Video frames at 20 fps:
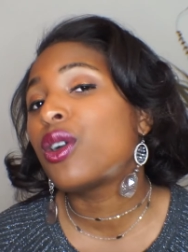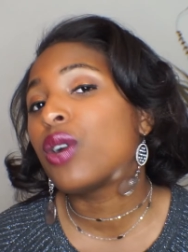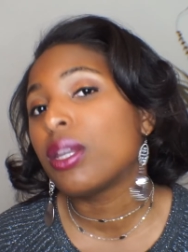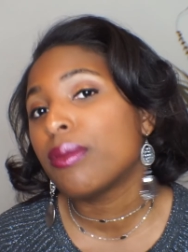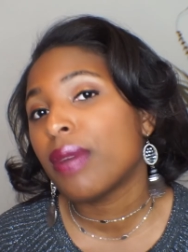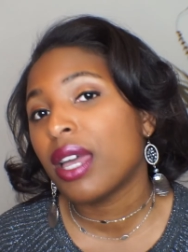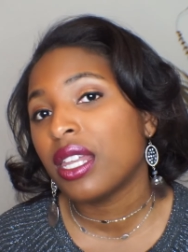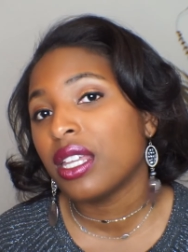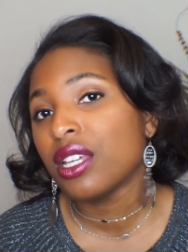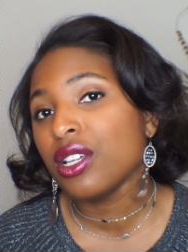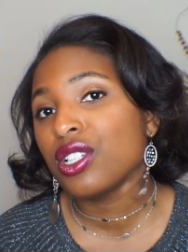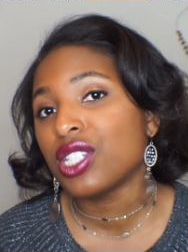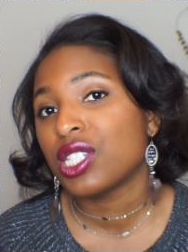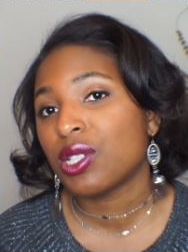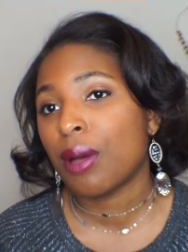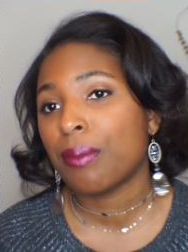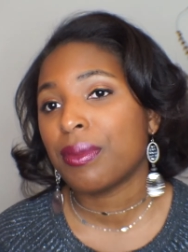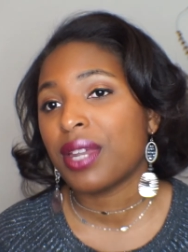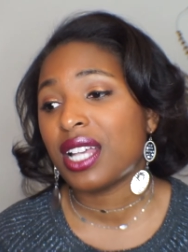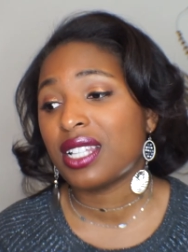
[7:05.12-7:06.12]
on my nails, so
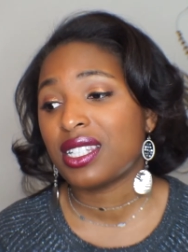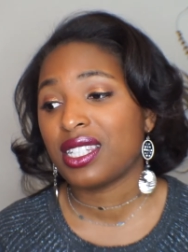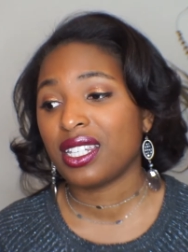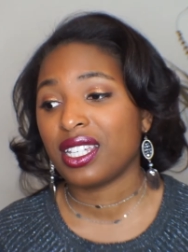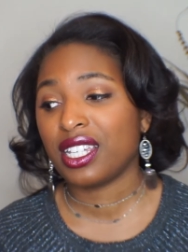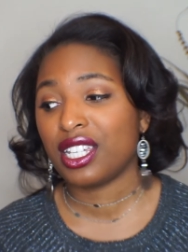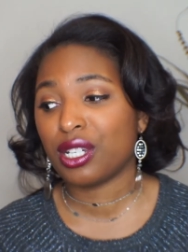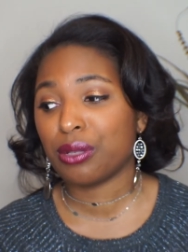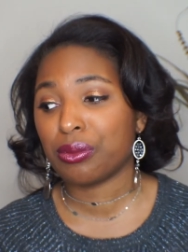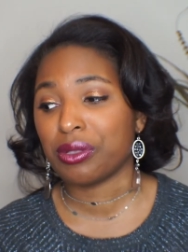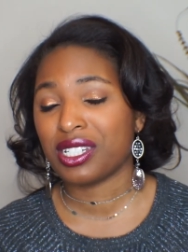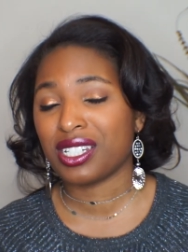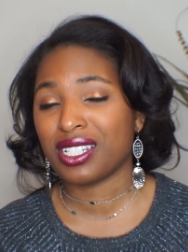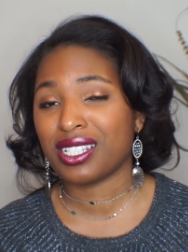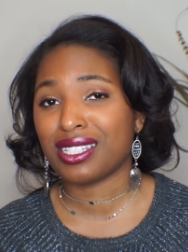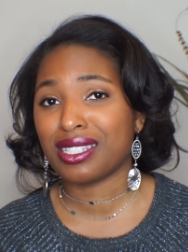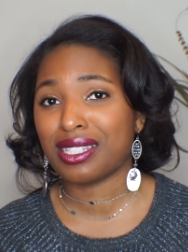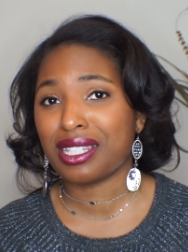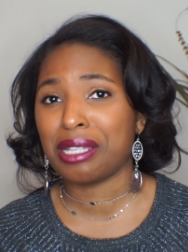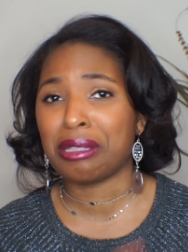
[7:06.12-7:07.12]
I'm not sitting here with
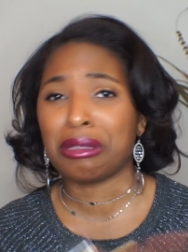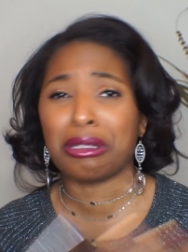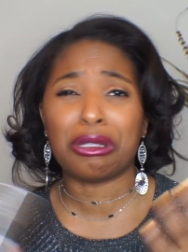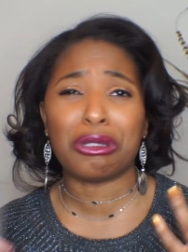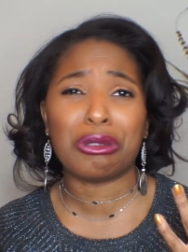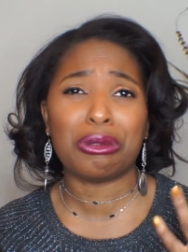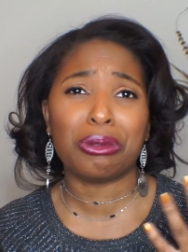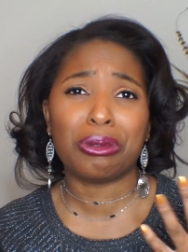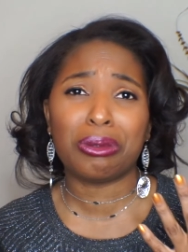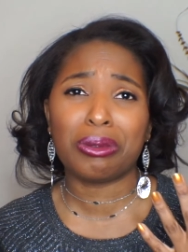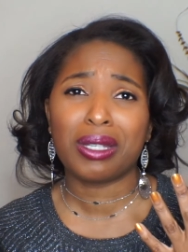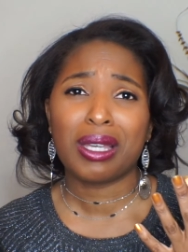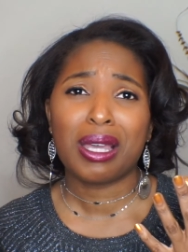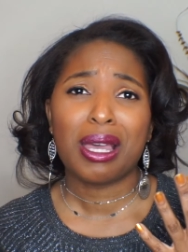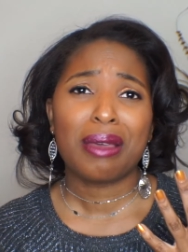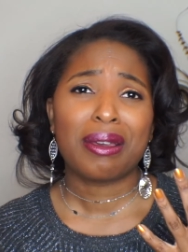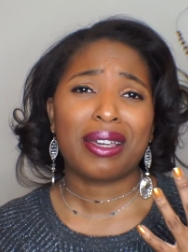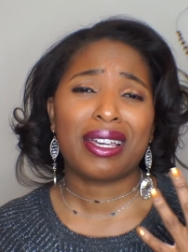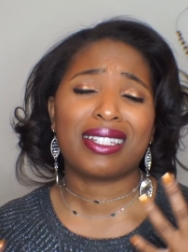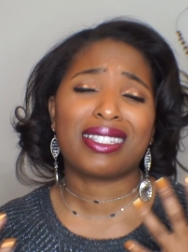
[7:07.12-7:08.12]
just in the nude,
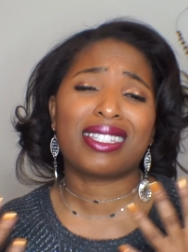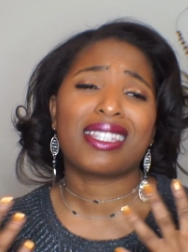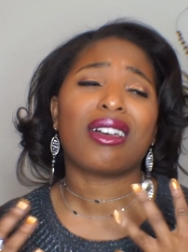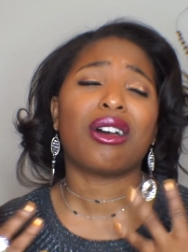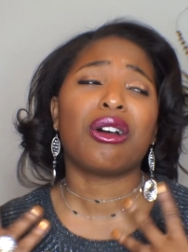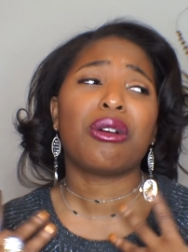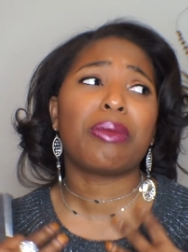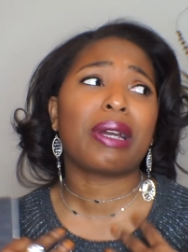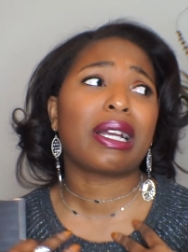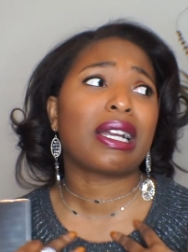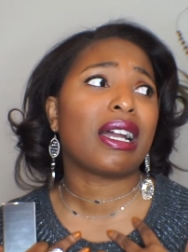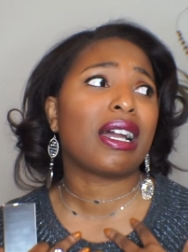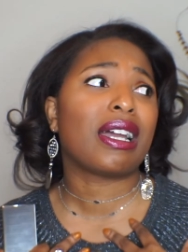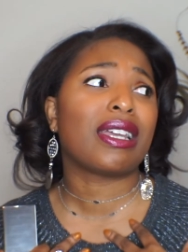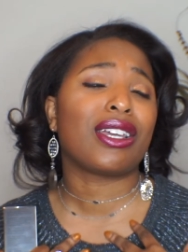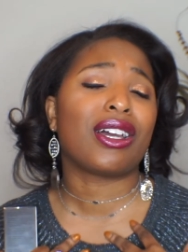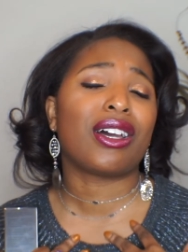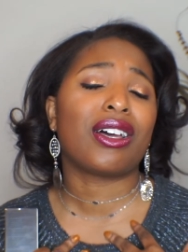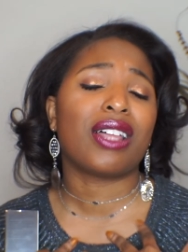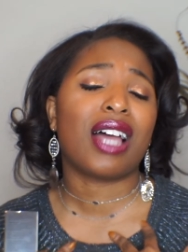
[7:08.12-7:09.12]
because oh my god
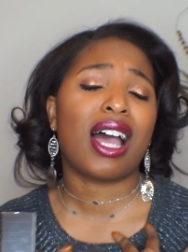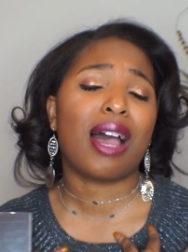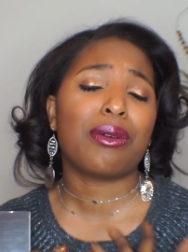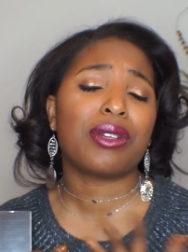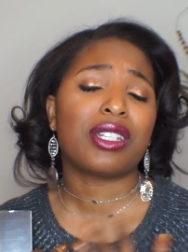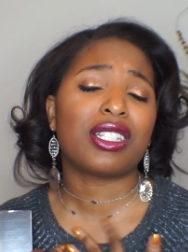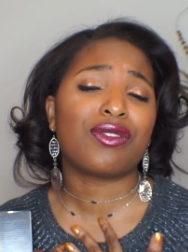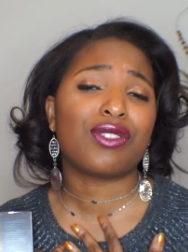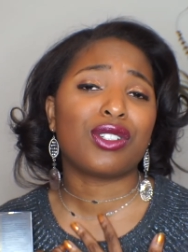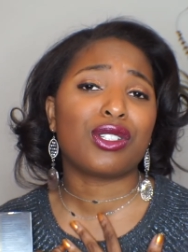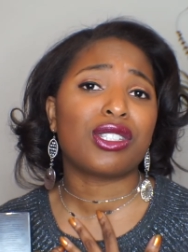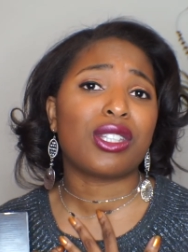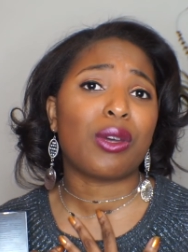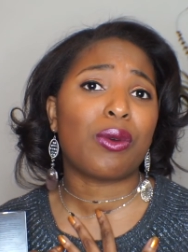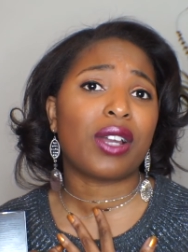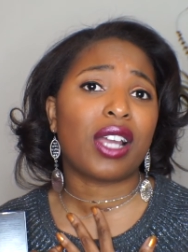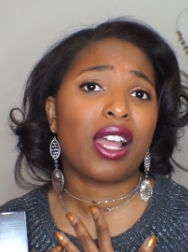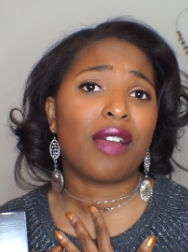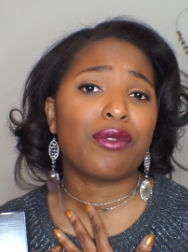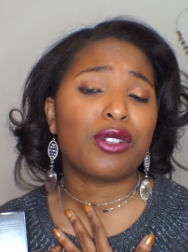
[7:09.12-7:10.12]
y'all, I would just feel so
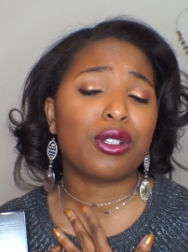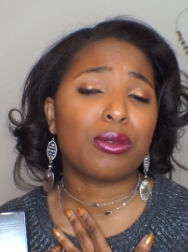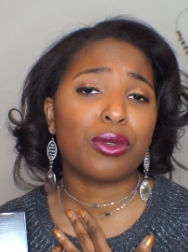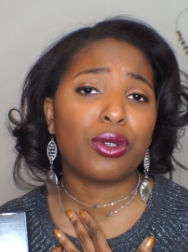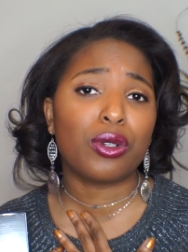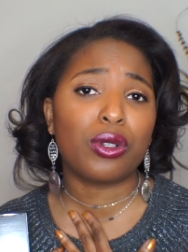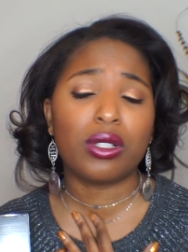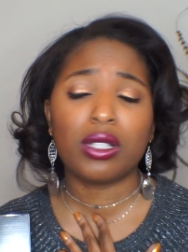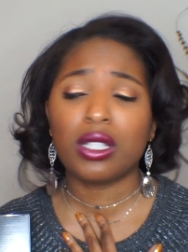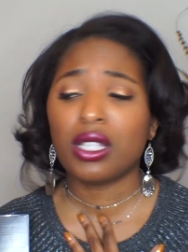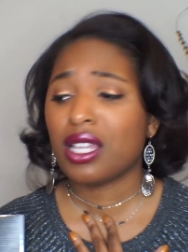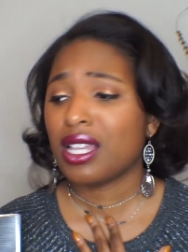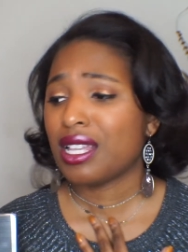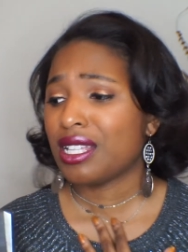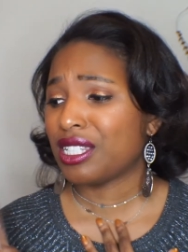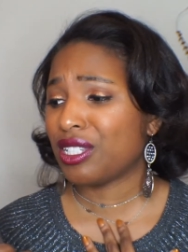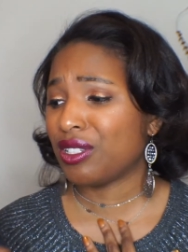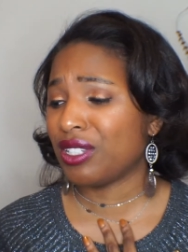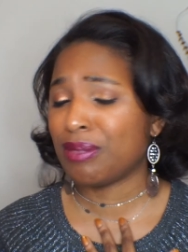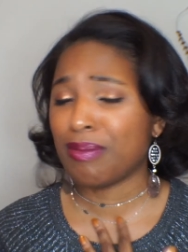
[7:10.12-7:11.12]
uncomfortable.
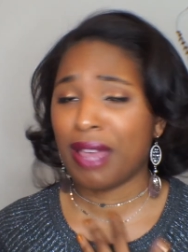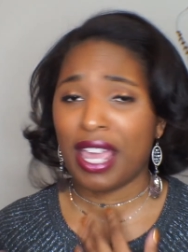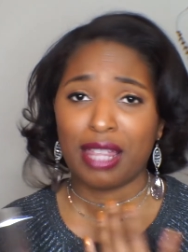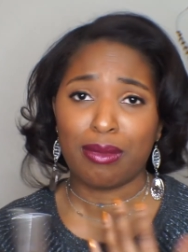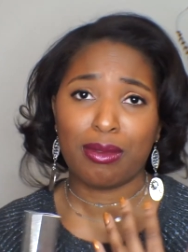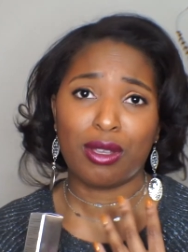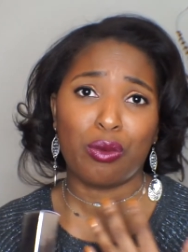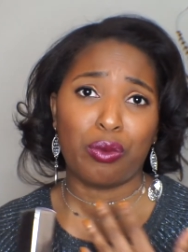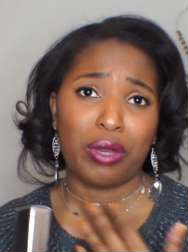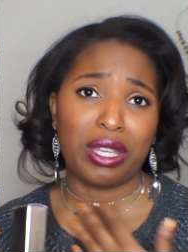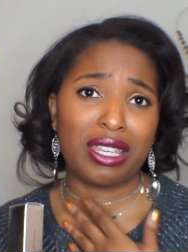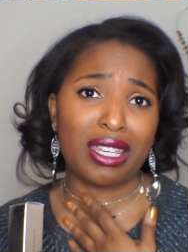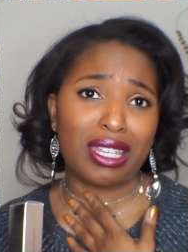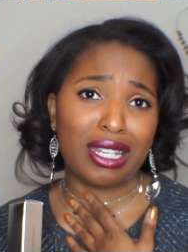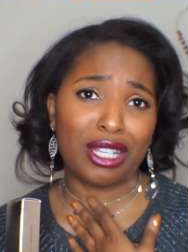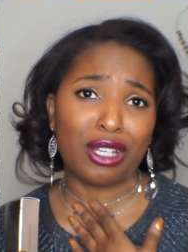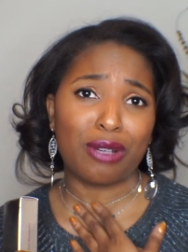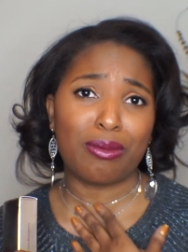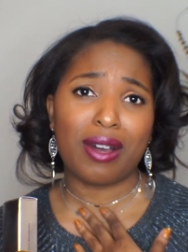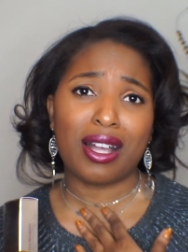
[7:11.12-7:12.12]
So this might have to be a weekend
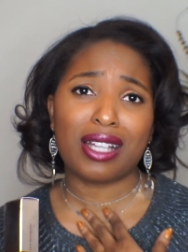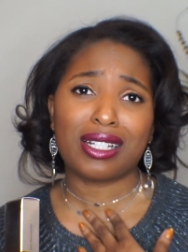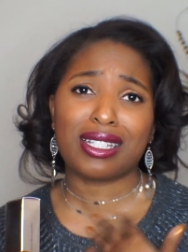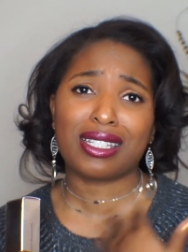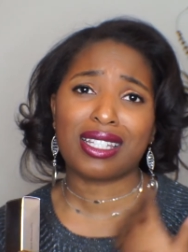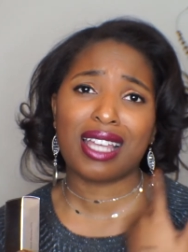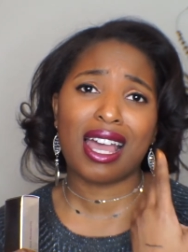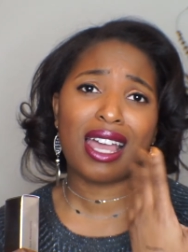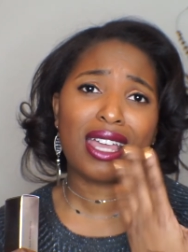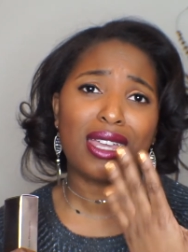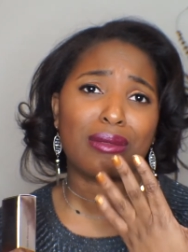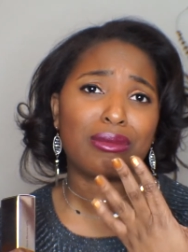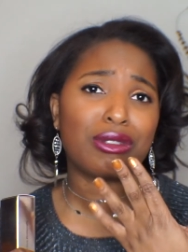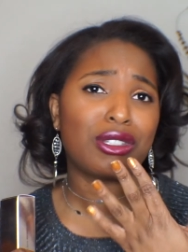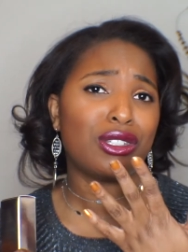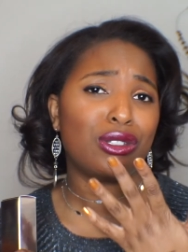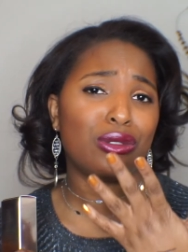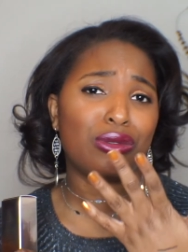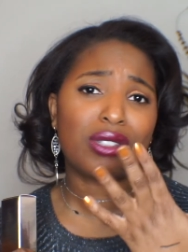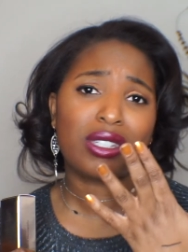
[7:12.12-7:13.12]
nail polish because I am
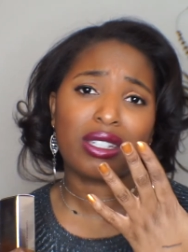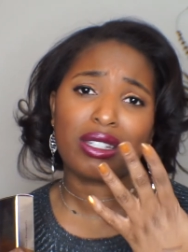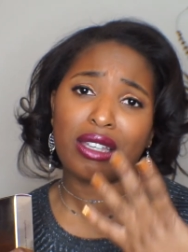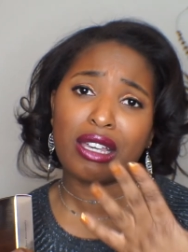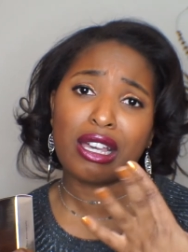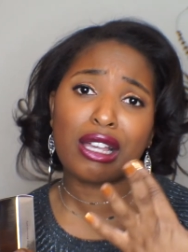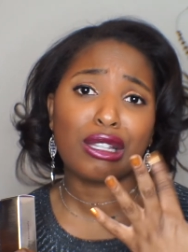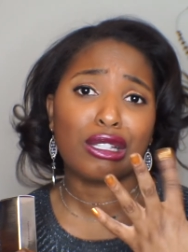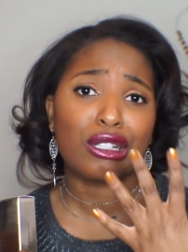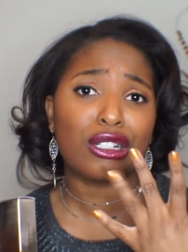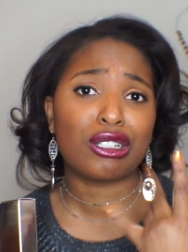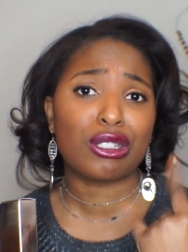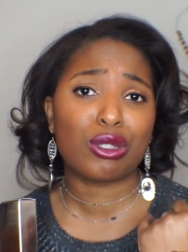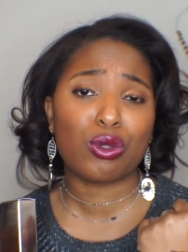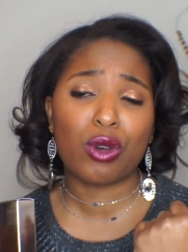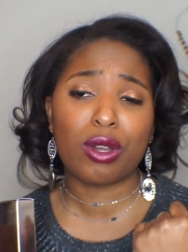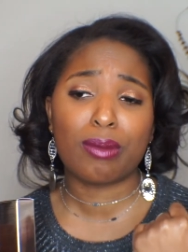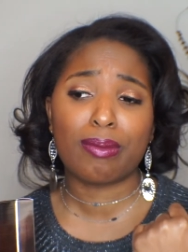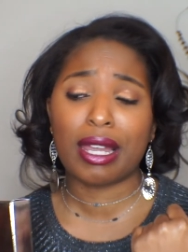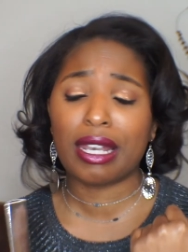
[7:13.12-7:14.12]
used to colors
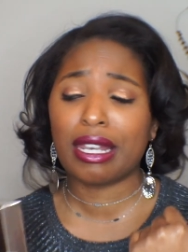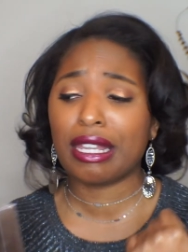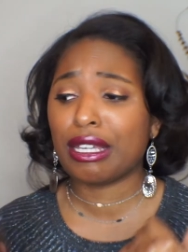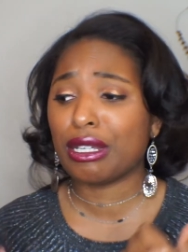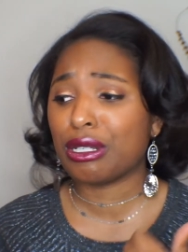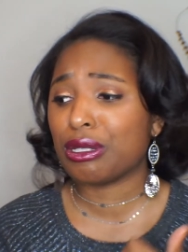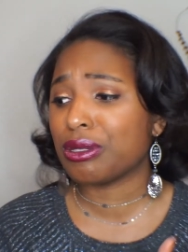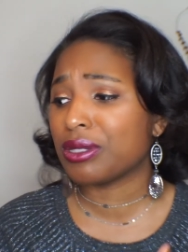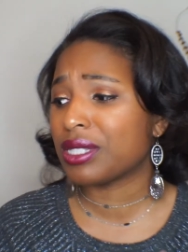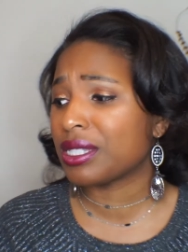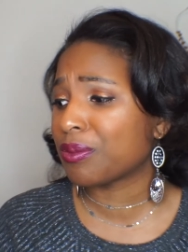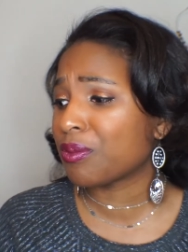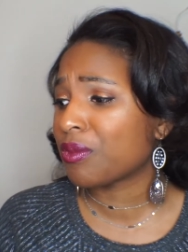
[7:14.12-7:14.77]
on my nails.